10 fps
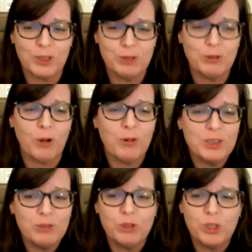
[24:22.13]
you go and
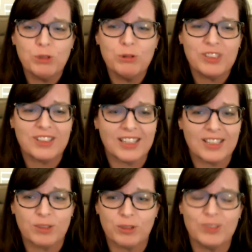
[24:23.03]
you choose
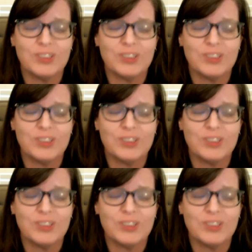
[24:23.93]
things, or you